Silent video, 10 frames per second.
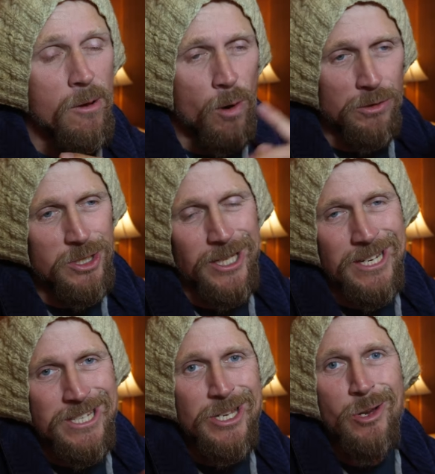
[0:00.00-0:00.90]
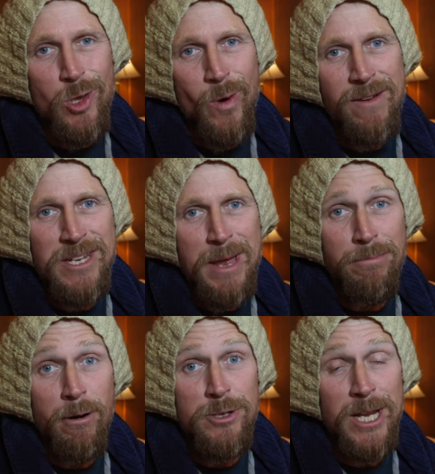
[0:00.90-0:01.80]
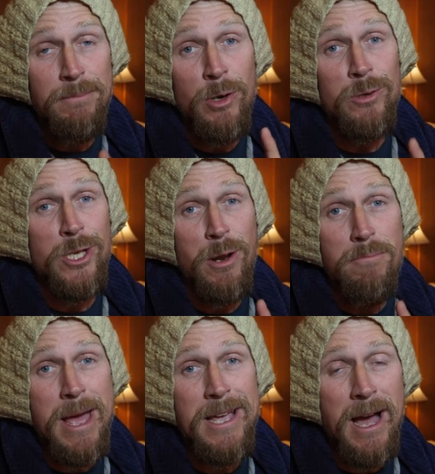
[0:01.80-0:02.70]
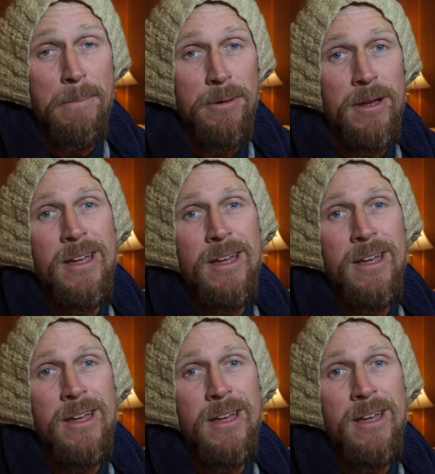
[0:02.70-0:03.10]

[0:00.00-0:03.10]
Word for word: well, to continue the Wave a Day project, but also to make up.